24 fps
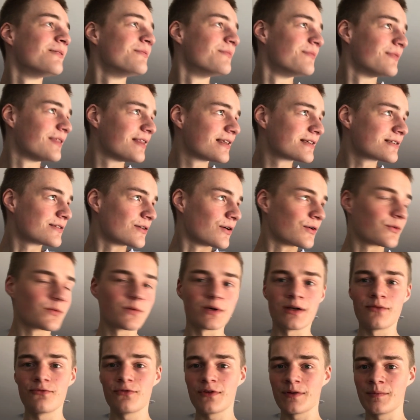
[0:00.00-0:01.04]
This is awkward.
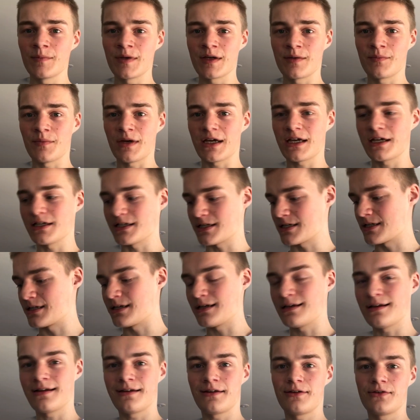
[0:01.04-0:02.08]
I'm filming in my kitchen
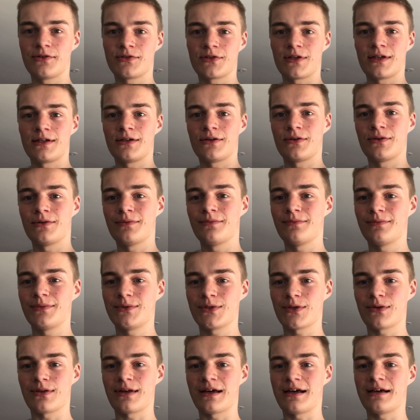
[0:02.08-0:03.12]
and I usually don't
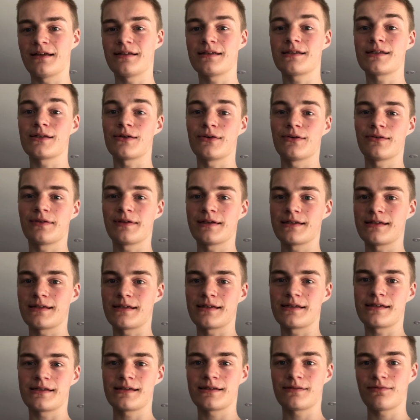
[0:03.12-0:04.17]
do that, so this
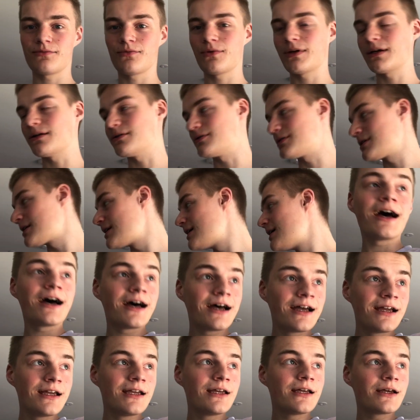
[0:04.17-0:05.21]
is weird.
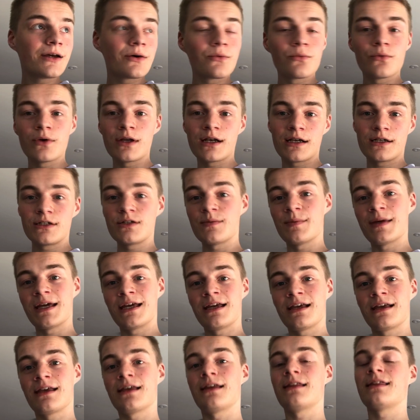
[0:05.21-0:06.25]
I wanted to
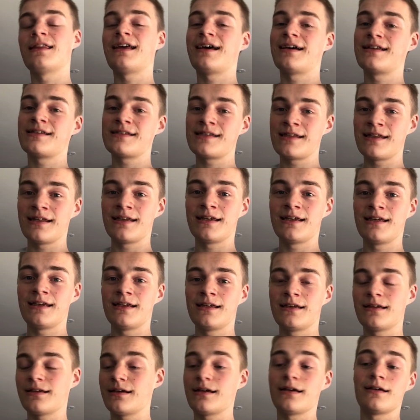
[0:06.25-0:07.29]
make that
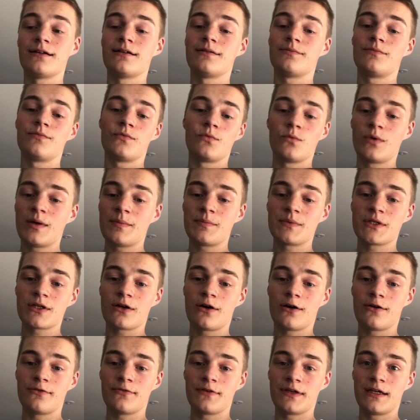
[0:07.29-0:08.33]
silly whipped
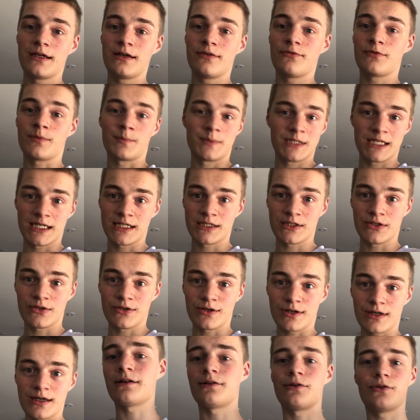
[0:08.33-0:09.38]
coffee from
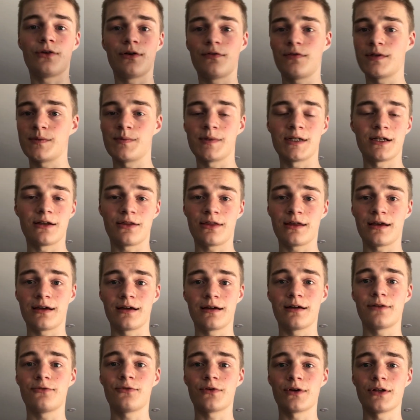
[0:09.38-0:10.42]
TikTok. I don't know if it's been a
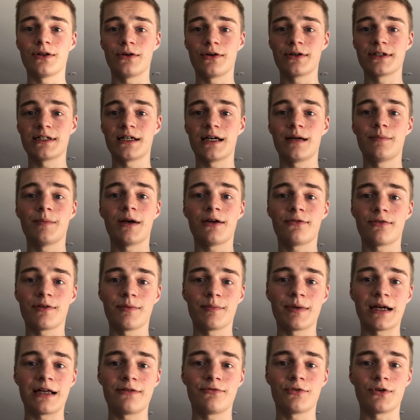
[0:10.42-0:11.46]
thing for a long time. I feel
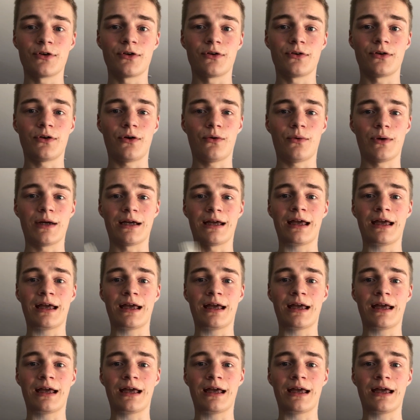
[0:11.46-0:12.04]
bad for not knowing.